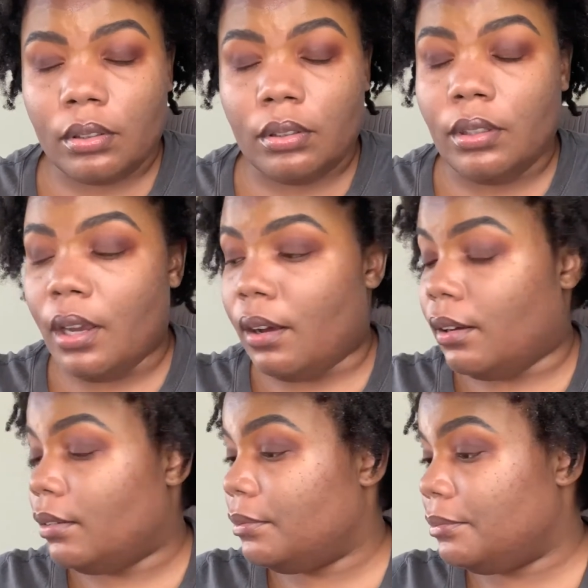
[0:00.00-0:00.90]

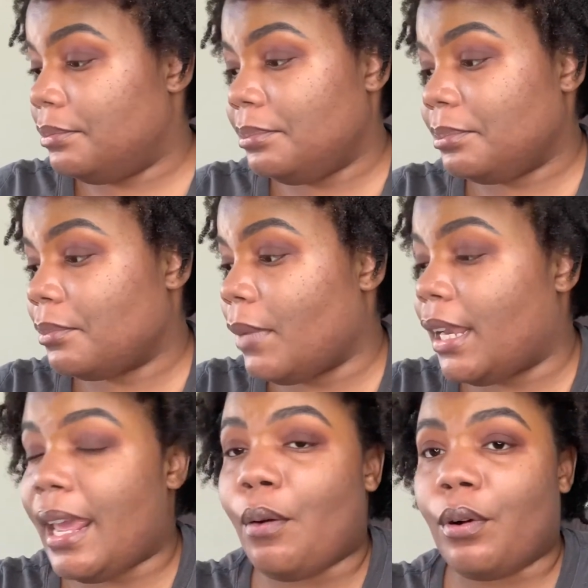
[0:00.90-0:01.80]
y'all. My
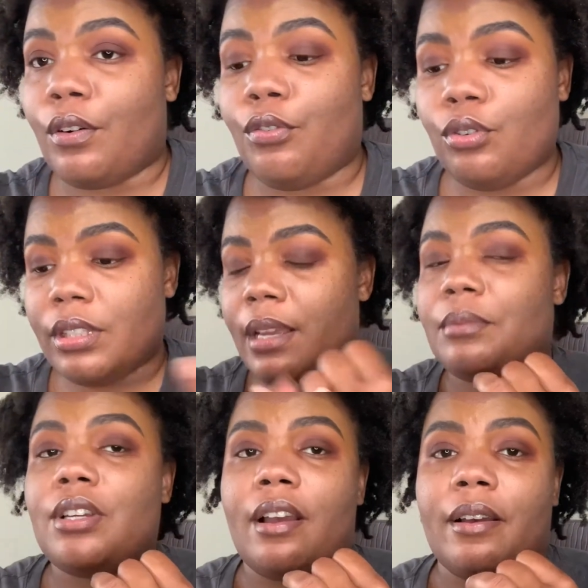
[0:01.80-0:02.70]
dad worked a full-time
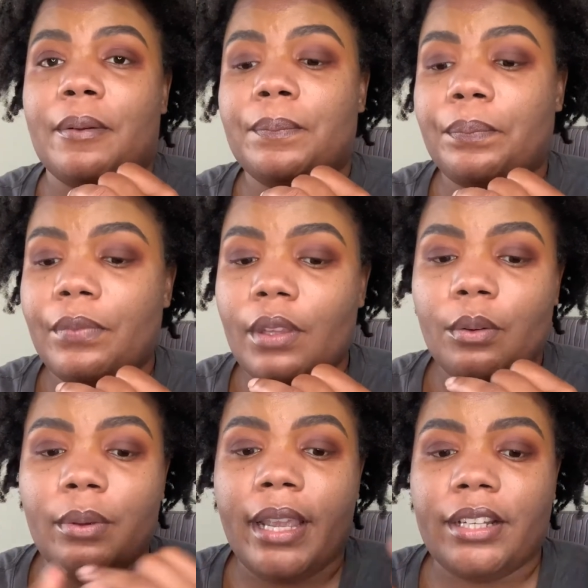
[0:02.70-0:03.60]
job.
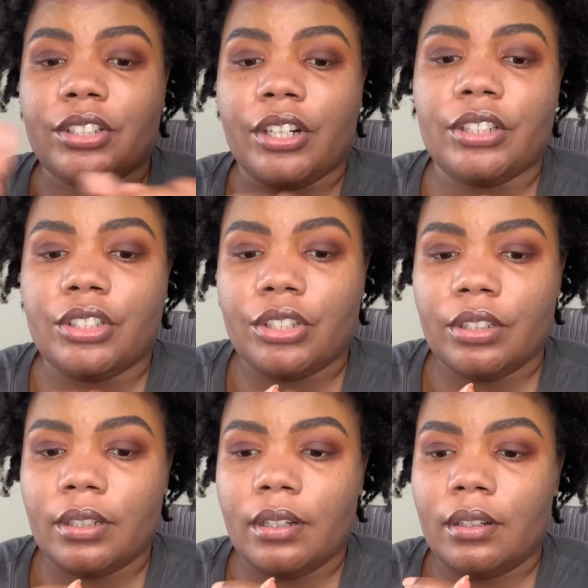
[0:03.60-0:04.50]
We had church,
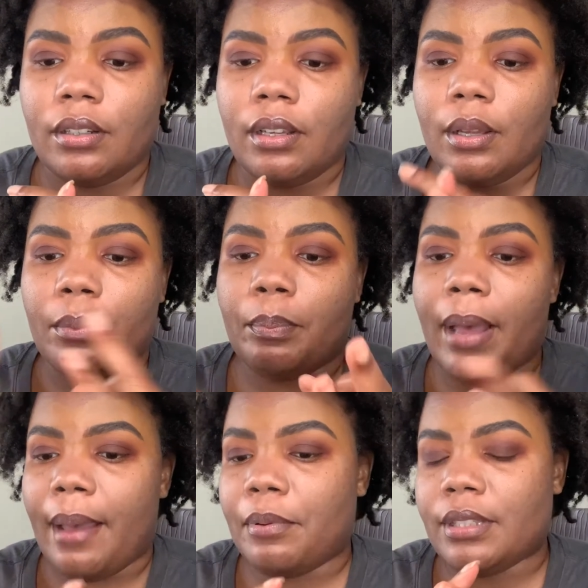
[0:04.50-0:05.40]

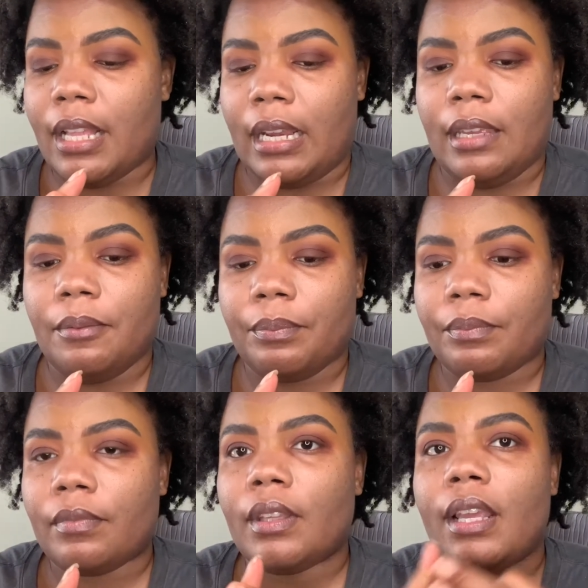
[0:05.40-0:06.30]
Bible study,
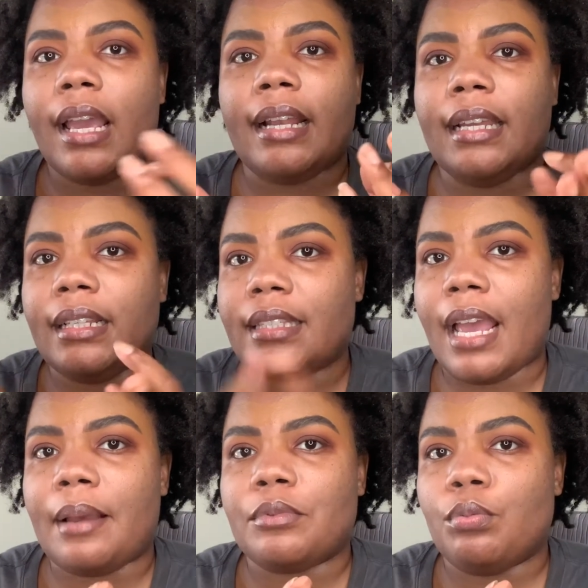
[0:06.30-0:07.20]
and then
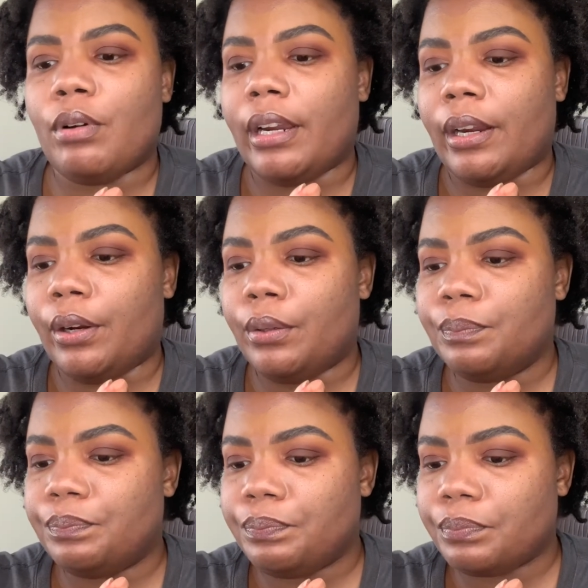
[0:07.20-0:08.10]
times where
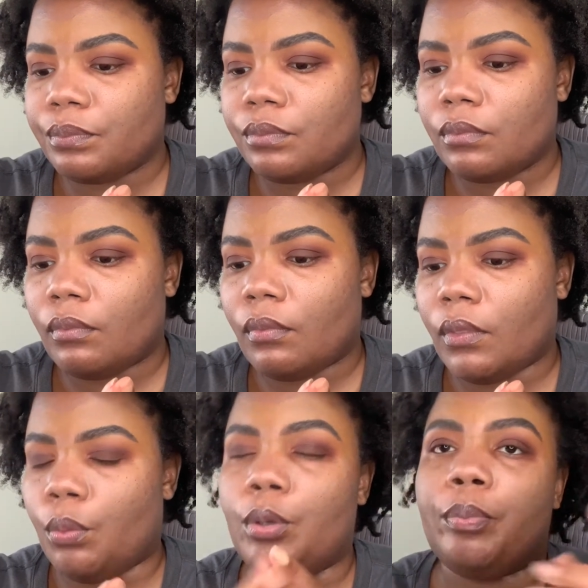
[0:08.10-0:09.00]

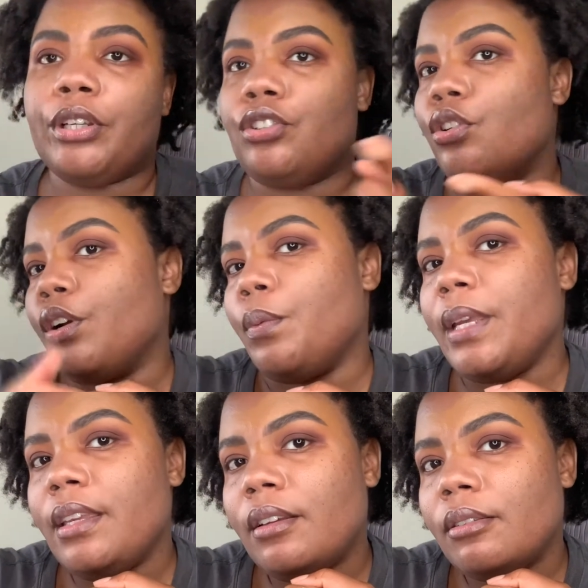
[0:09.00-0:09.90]
we preached during the
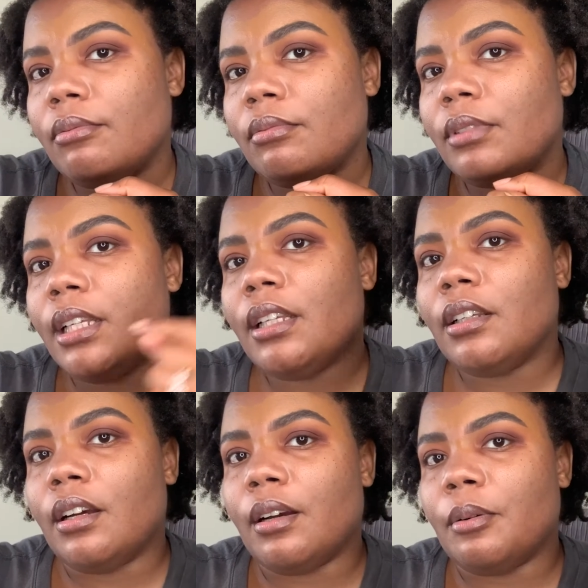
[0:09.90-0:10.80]
week.
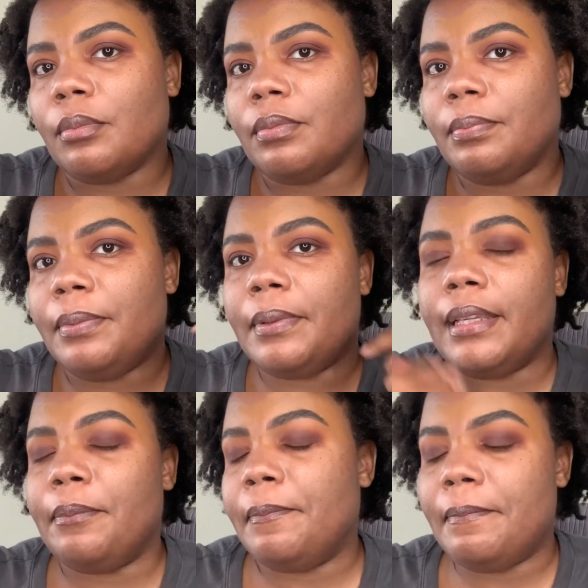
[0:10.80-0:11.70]

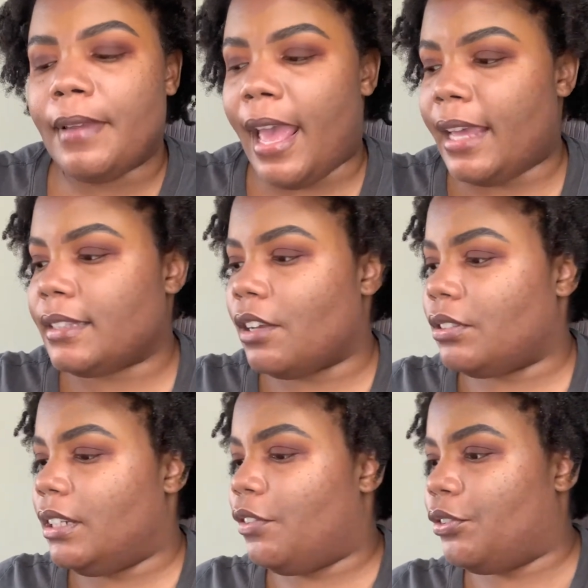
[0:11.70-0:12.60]
We asked out
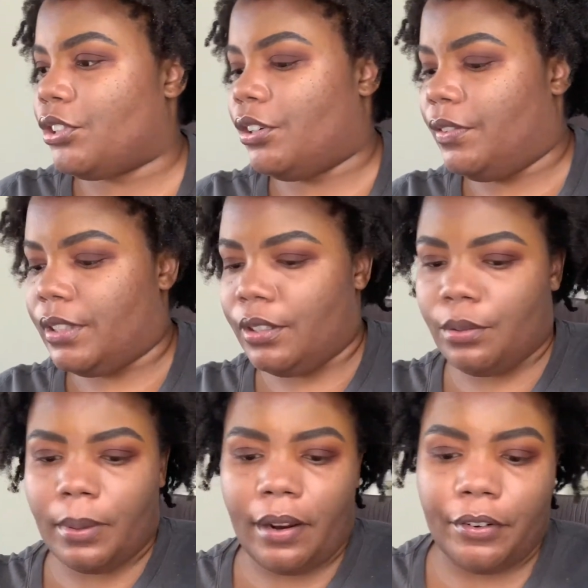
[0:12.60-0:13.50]
to different services or
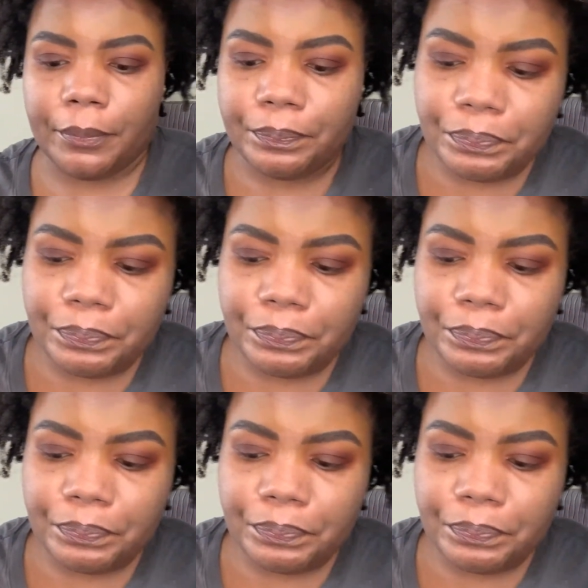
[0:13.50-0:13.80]
whatever.